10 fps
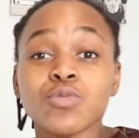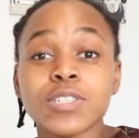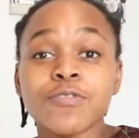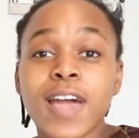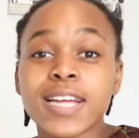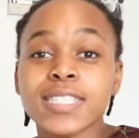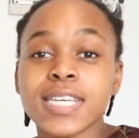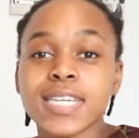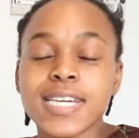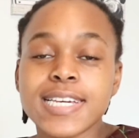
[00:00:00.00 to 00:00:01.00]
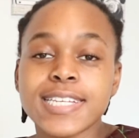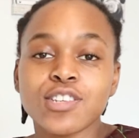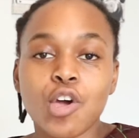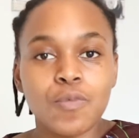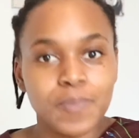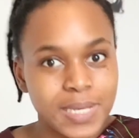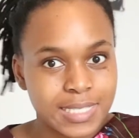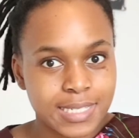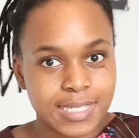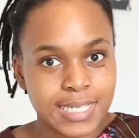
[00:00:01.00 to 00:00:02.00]
risk factor is
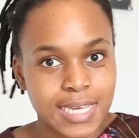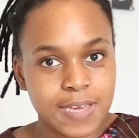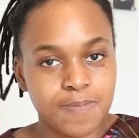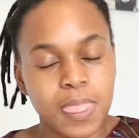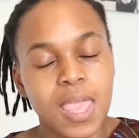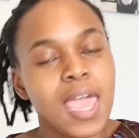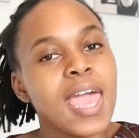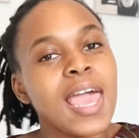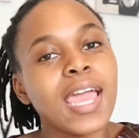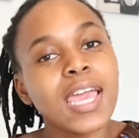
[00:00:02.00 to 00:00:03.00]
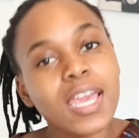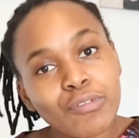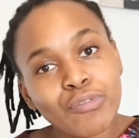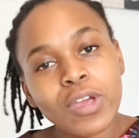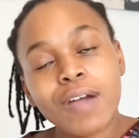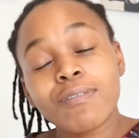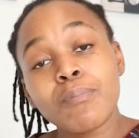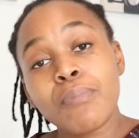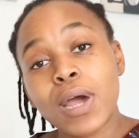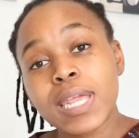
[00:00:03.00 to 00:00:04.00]
obesity. If you have a
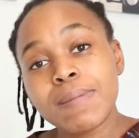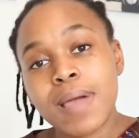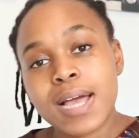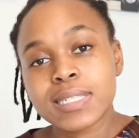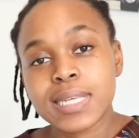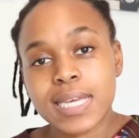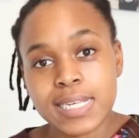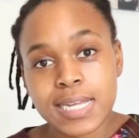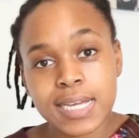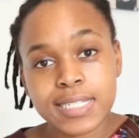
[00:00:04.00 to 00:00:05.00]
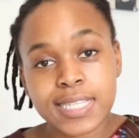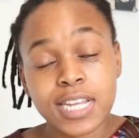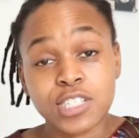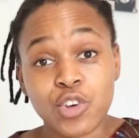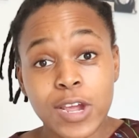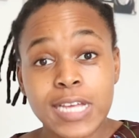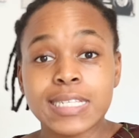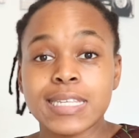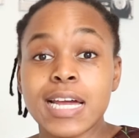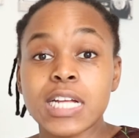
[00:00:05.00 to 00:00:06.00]
body mass index that is
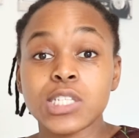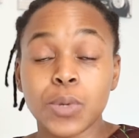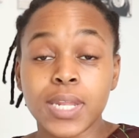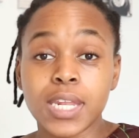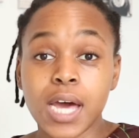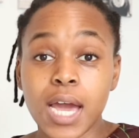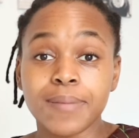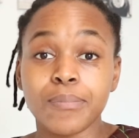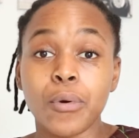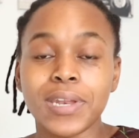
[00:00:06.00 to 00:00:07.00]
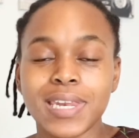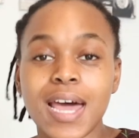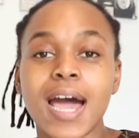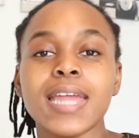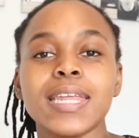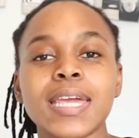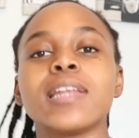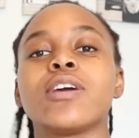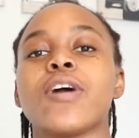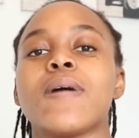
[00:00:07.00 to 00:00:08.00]
greater than 29.9
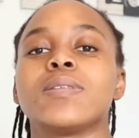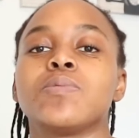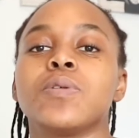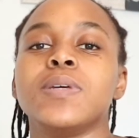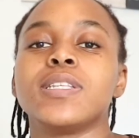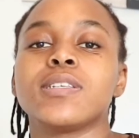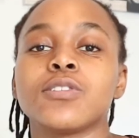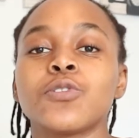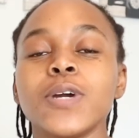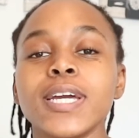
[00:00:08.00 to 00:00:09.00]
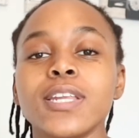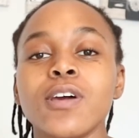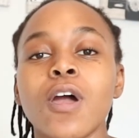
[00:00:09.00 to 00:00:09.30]
kilograms per meter squared,